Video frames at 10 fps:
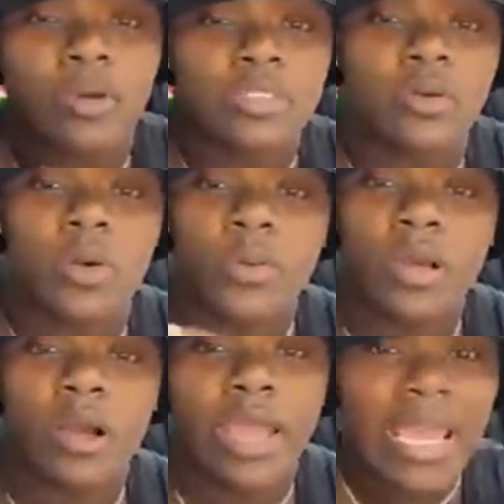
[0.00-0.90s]
hormones are
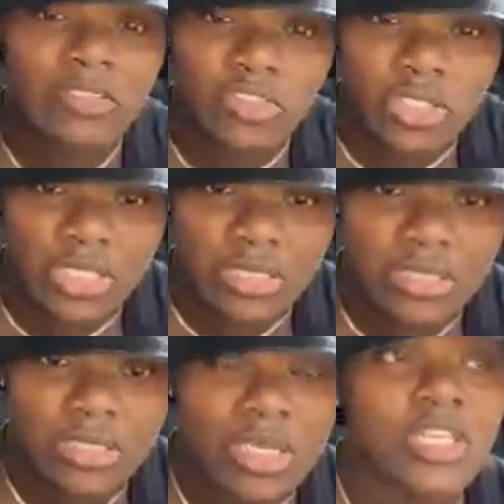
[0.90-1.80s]
what we call
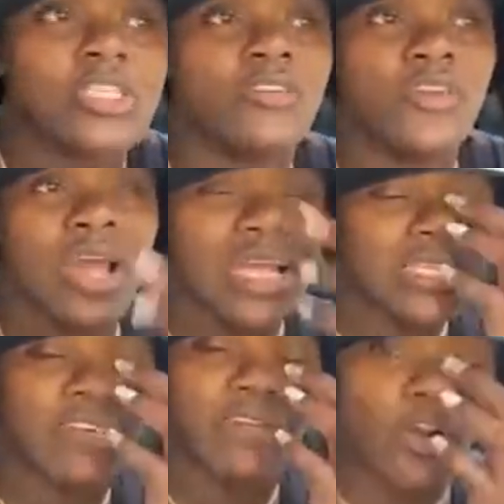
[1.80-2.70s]
androgens. So if you
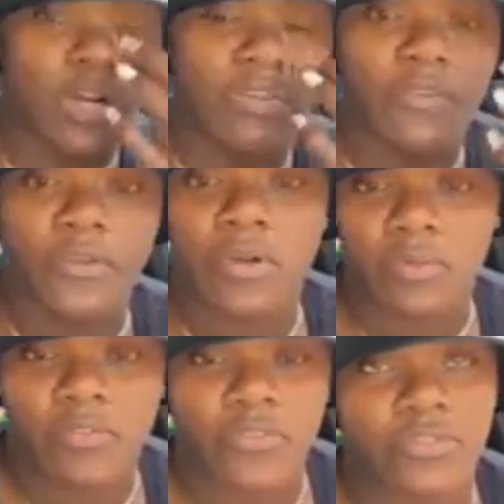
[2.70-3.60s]
guys have ever heard of a
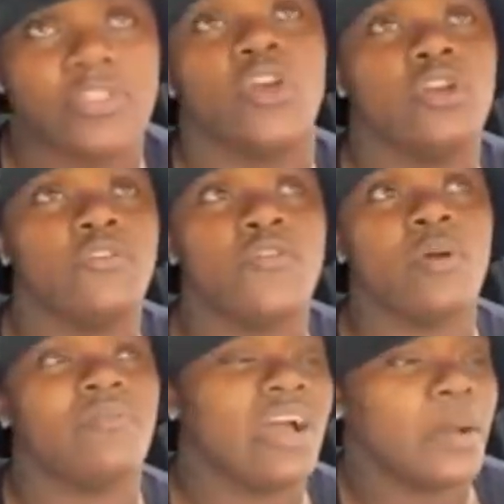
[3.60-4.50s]
certain
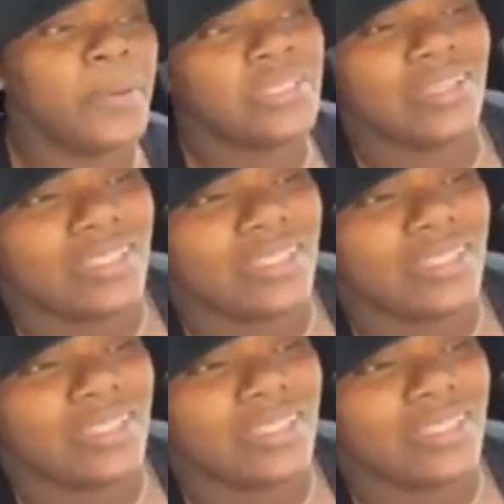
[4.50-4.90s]
form of alopecia